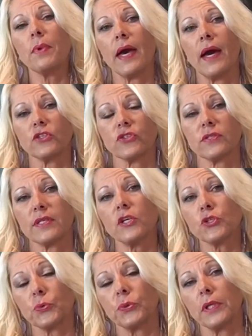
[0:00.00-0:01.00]
match
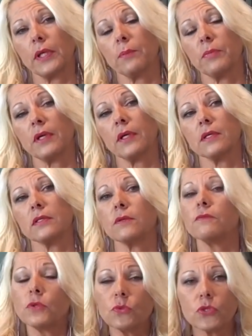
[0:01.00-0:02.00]
sexually, because
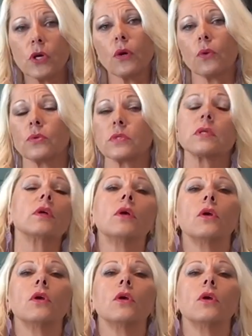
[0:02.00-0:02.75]
if you don't,